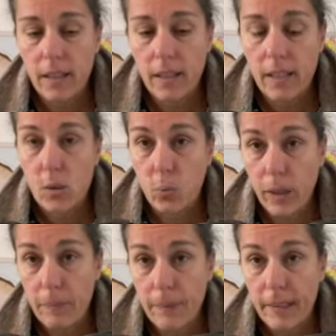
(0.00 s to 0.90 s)
is
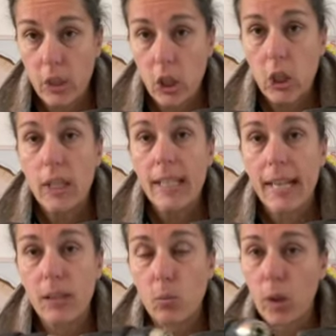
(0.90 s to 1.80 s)
way bigger,
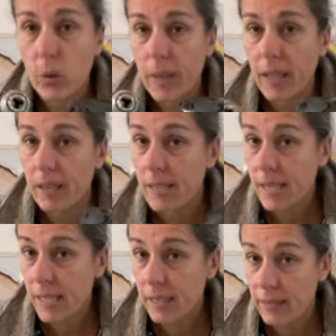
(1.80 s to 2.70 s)
and what you cannot
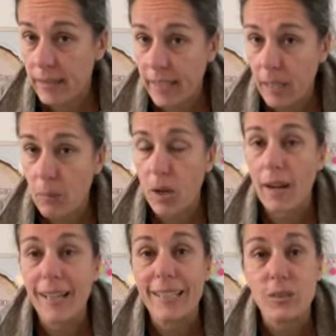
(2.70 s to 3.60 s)
see on the camera,
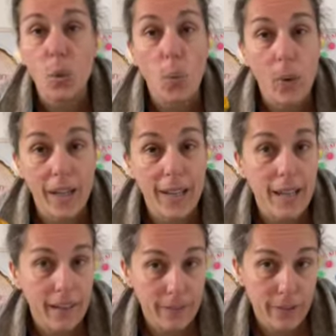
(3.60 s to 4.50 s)
it's way
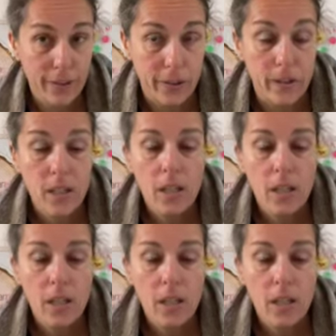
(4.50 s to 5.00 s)
heavier.